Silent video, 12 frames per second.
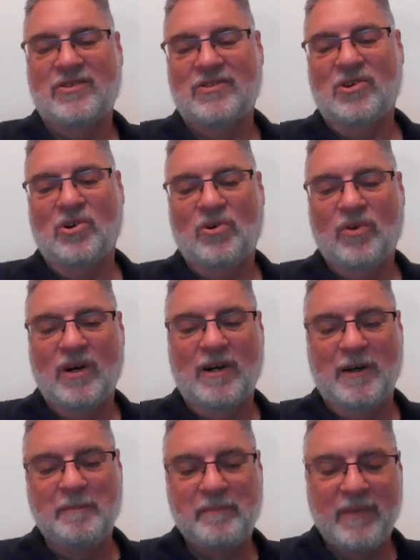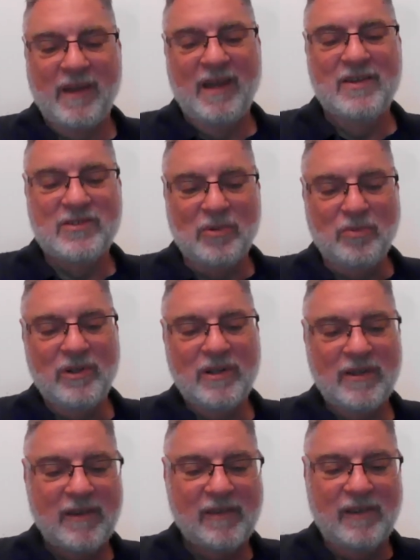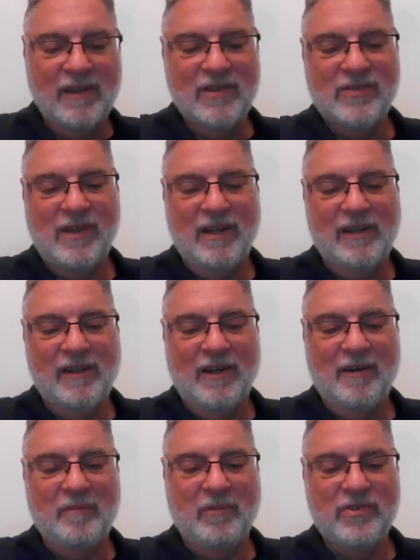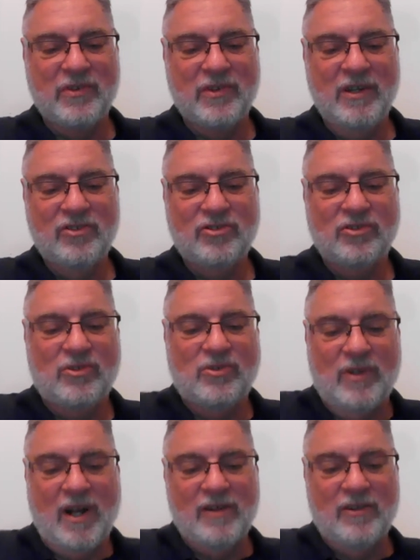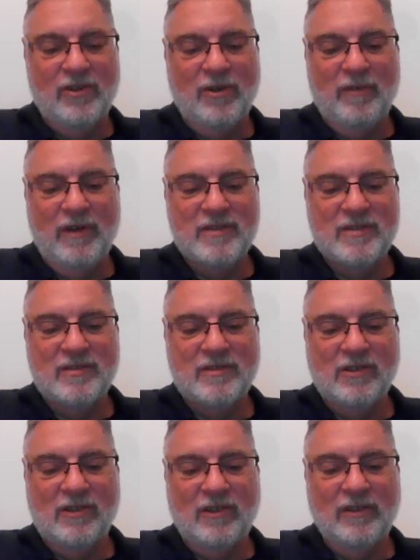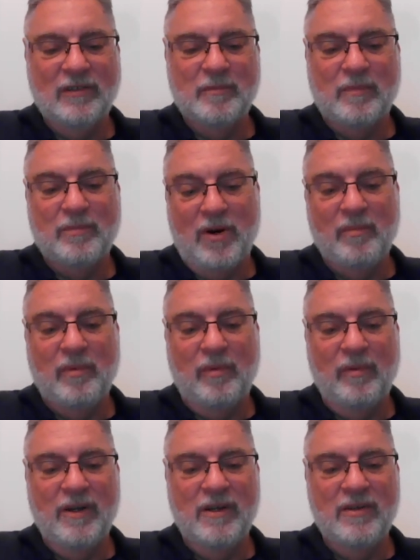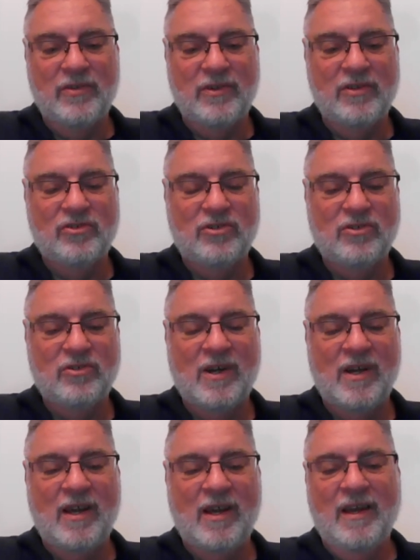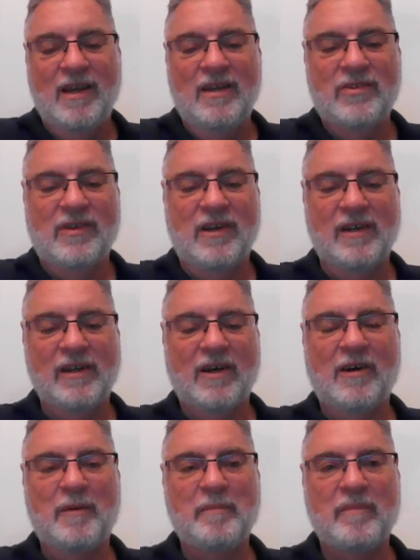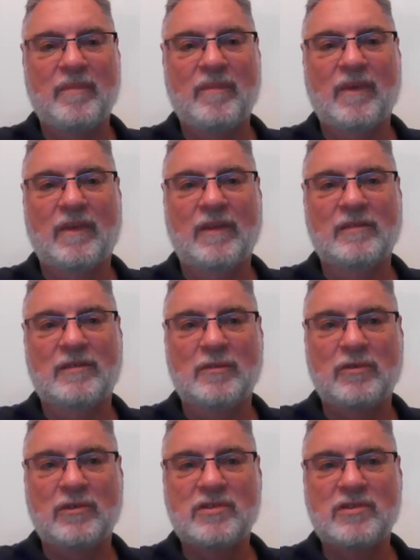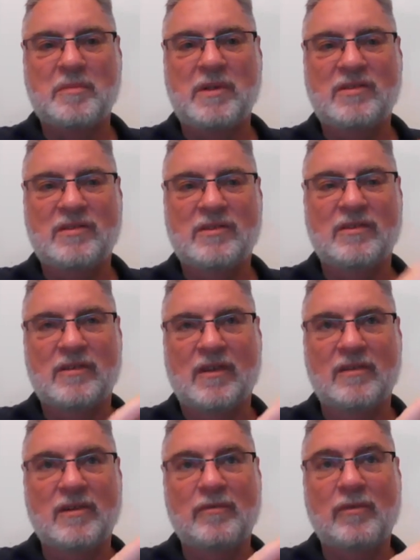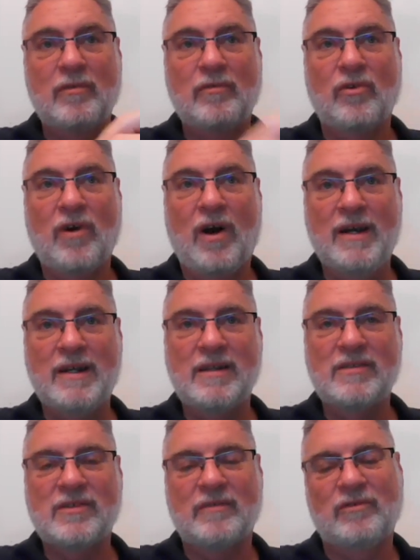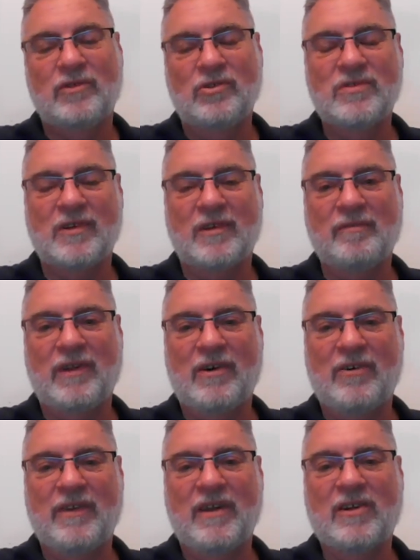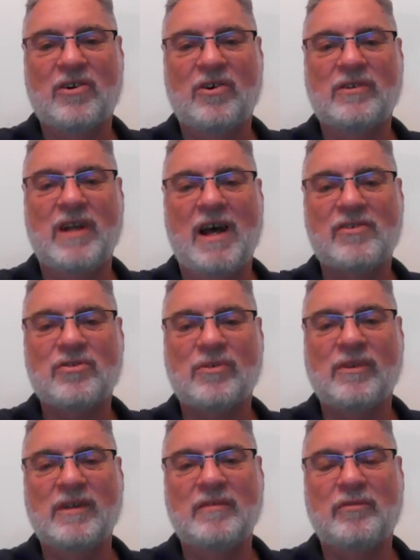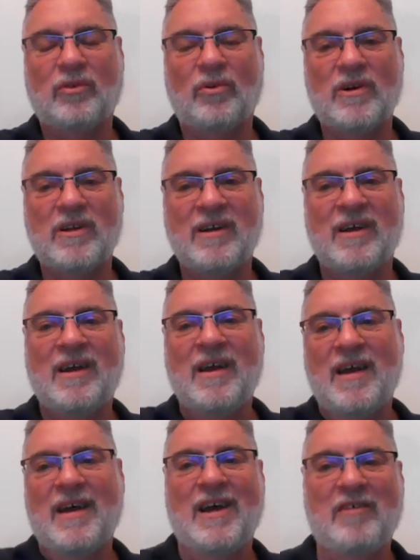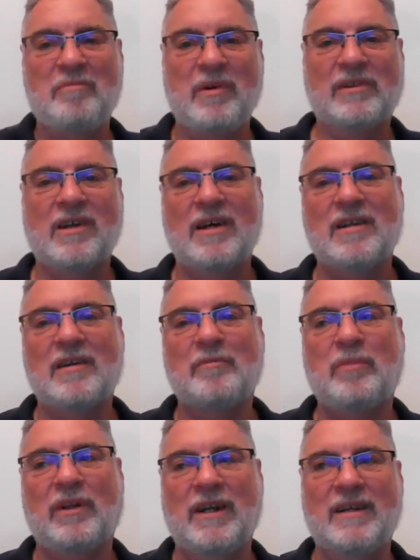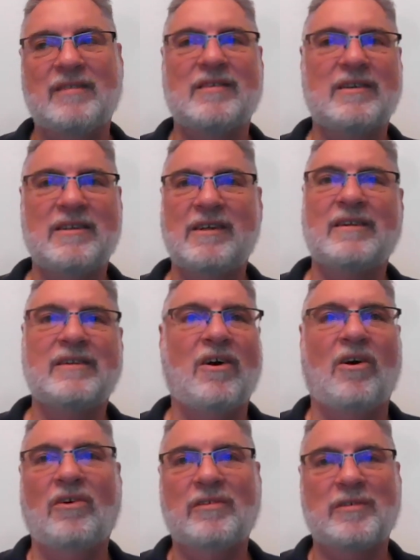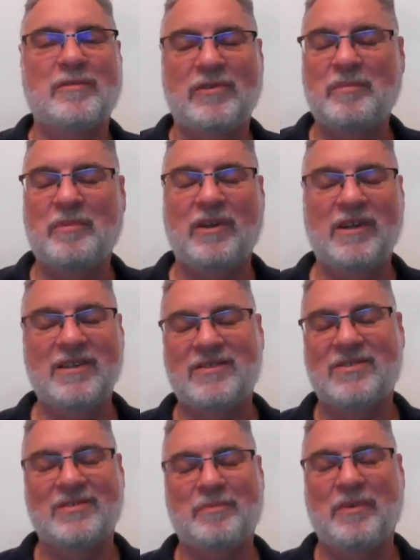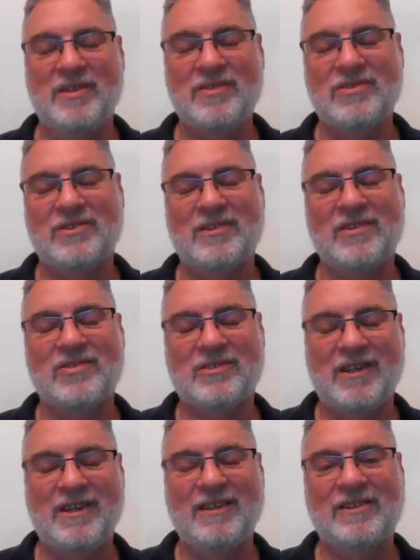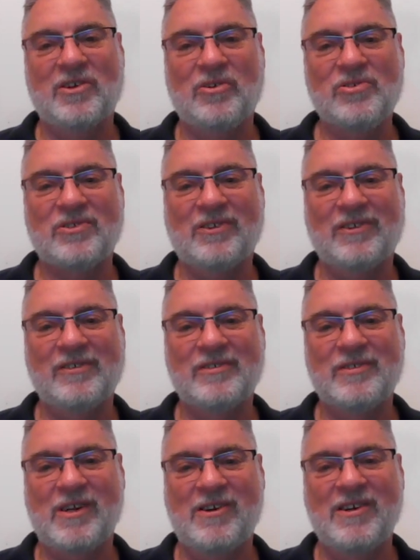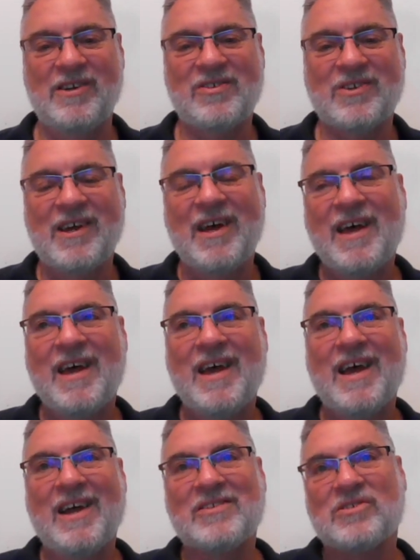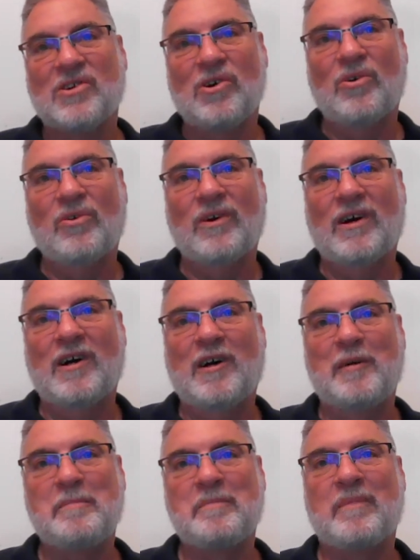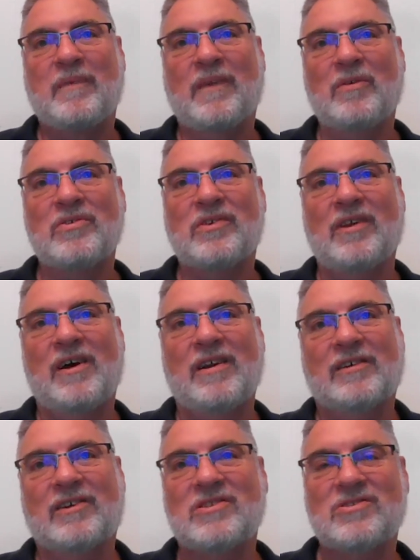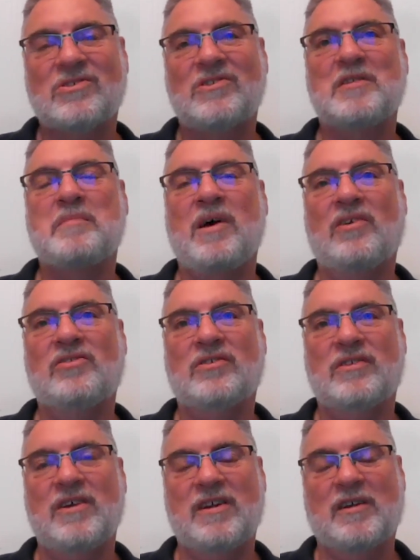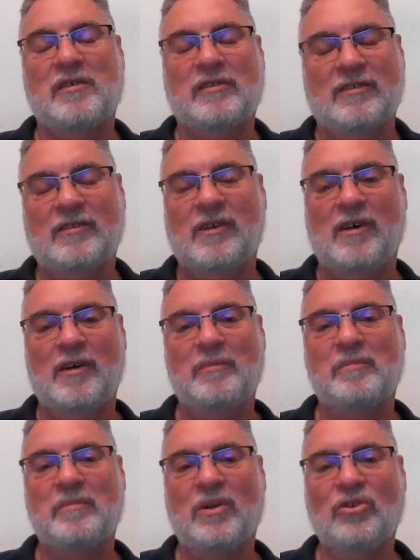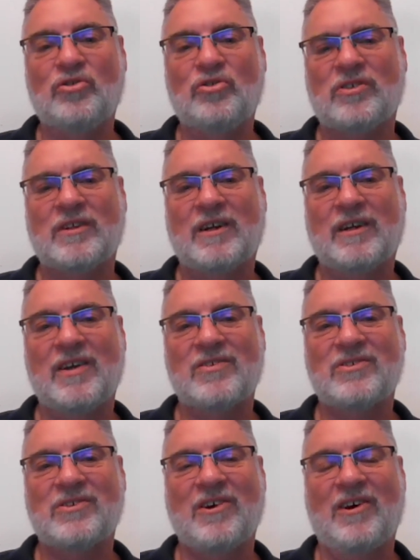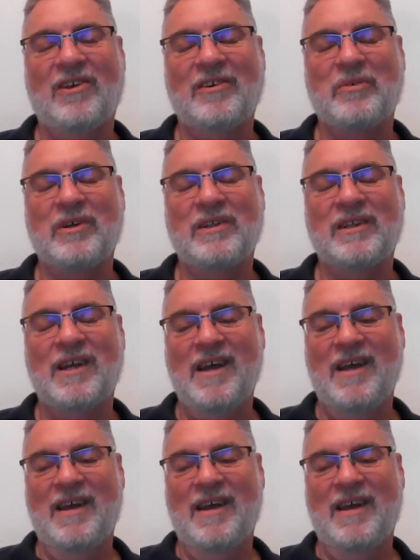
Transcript: so, one of the things that was an issue, and I don't know if it still probably is an issue, is that the different varieties of dune sunflower that occur naturally in Florida have been kind of planted in all different places in the state, coastal areas. And so there was a lot of concern about genetic pollution, I guess you call it, when